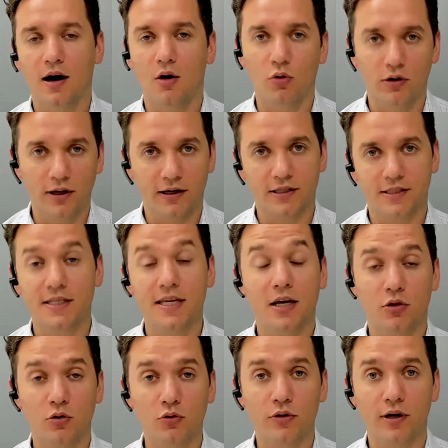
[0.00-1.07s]
or like a
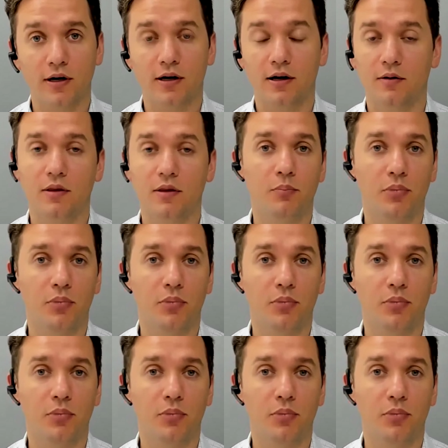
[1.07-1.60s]
sneak through the